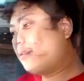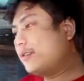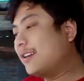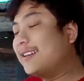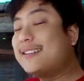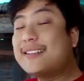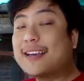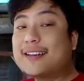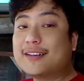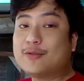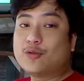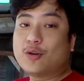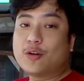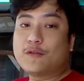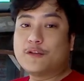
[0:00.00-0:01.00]
they decided
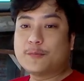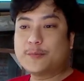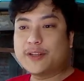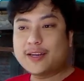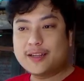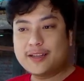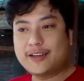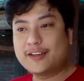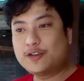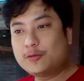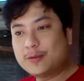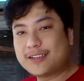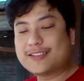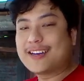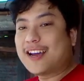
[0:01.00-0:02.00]
to offer Pirelli
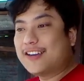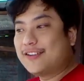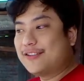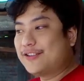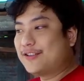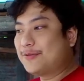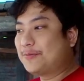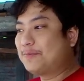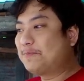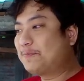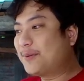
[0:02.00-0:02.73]
tubeless tires,